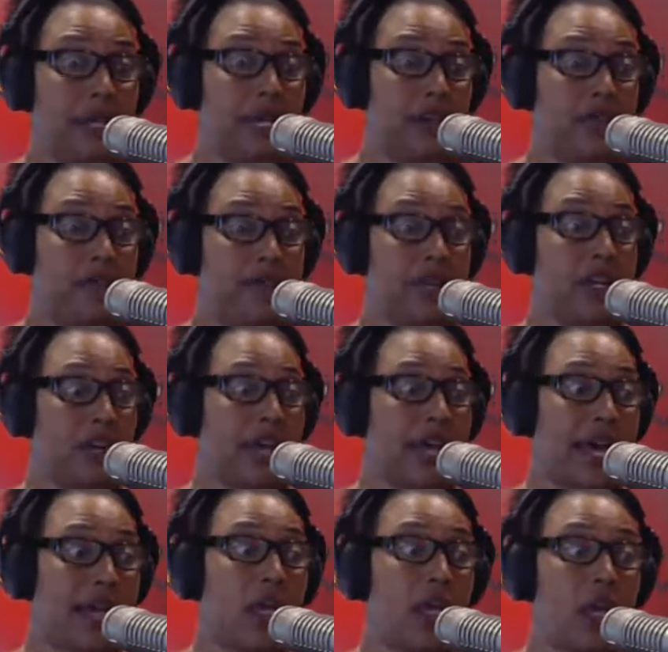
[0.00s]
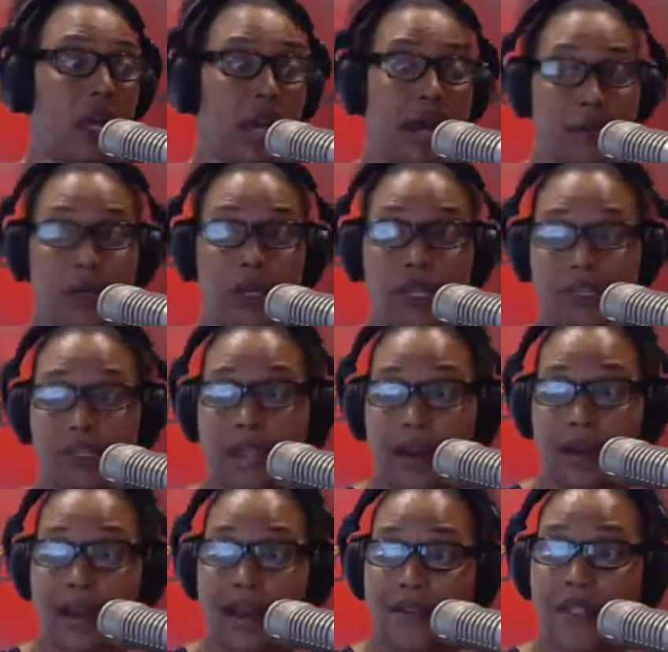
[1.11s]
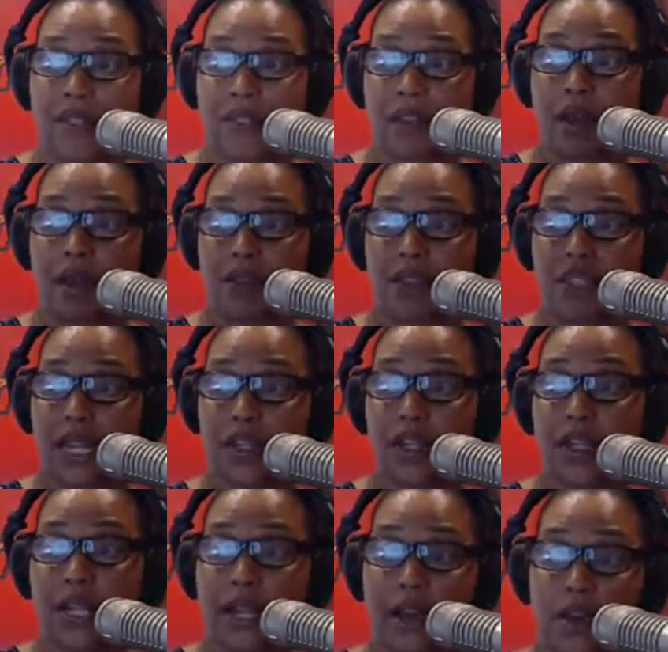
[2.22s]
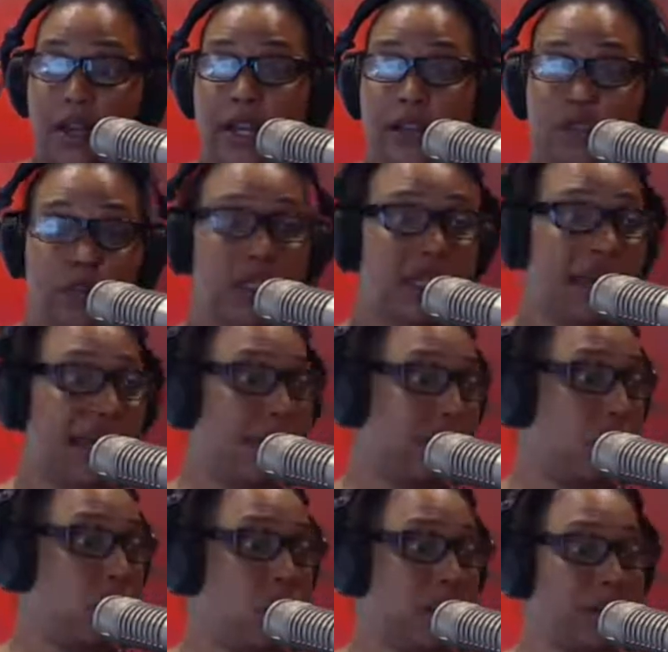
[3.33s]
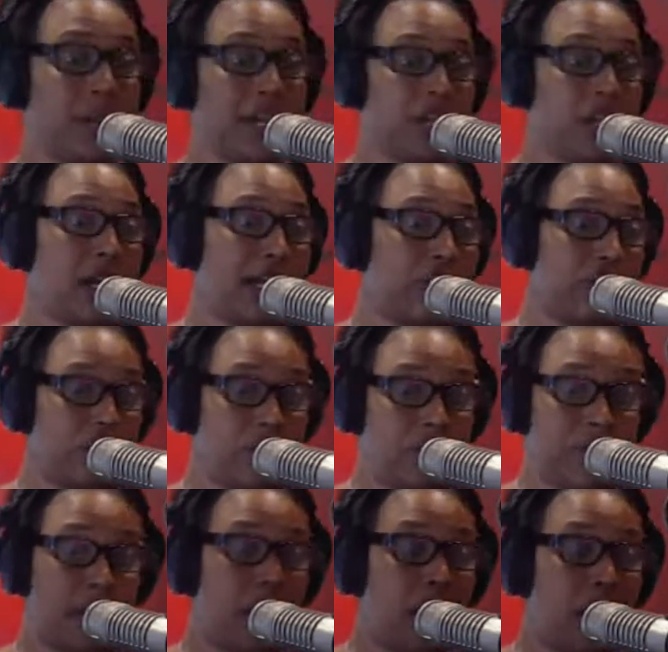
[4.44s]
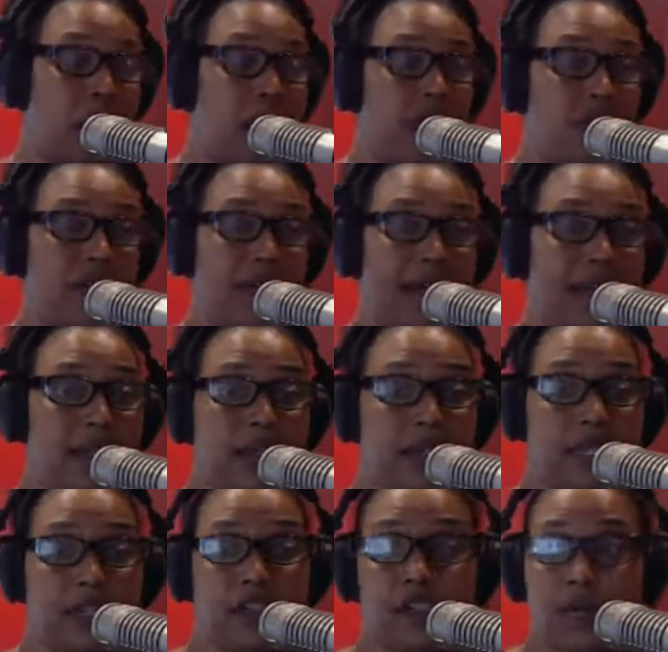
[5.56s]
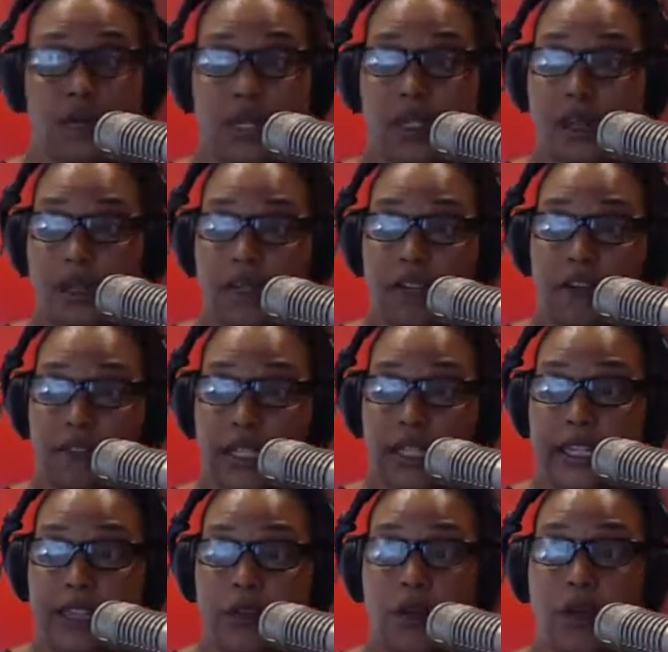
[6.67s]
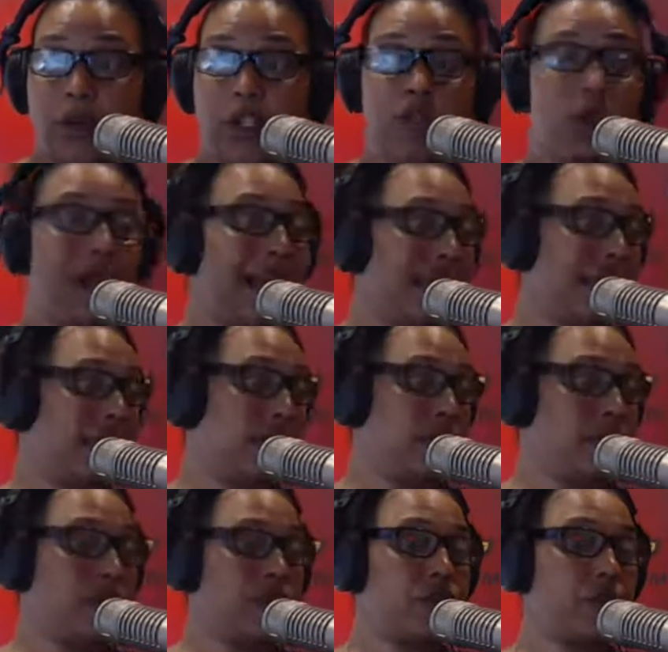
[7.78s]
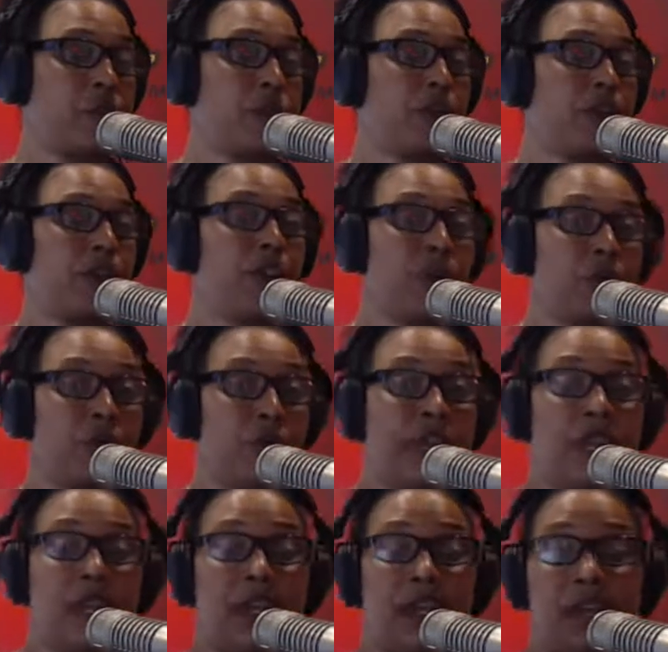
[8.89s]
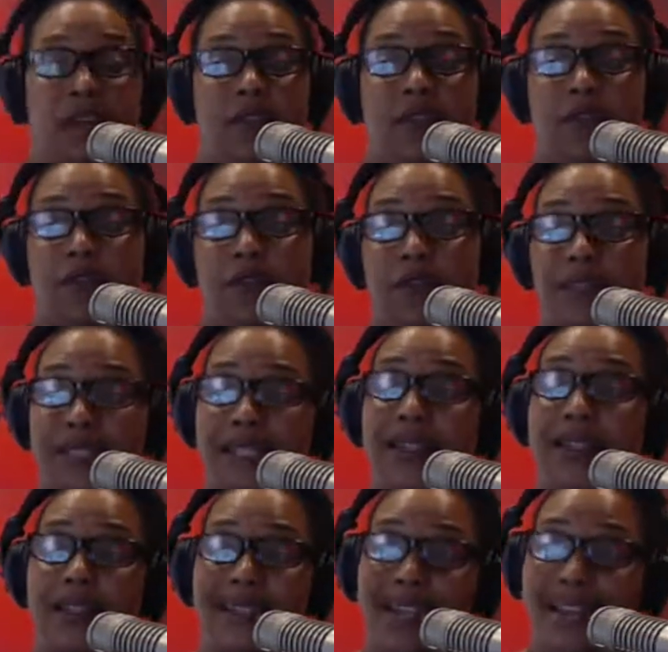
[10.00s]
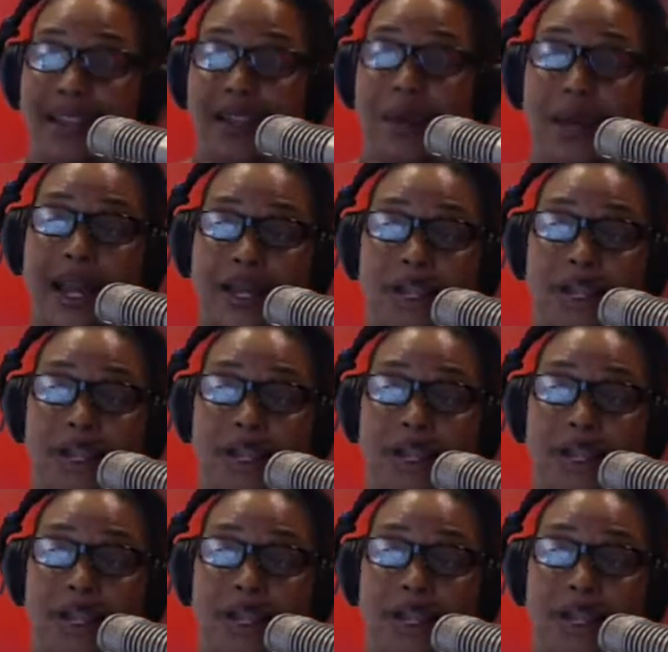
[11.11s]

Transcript: could feel that, I wanted to now have this conversation, like, okay, so what's happening? What is my child doing that needs to be done differently, or what do I need to do to support you in facilitating my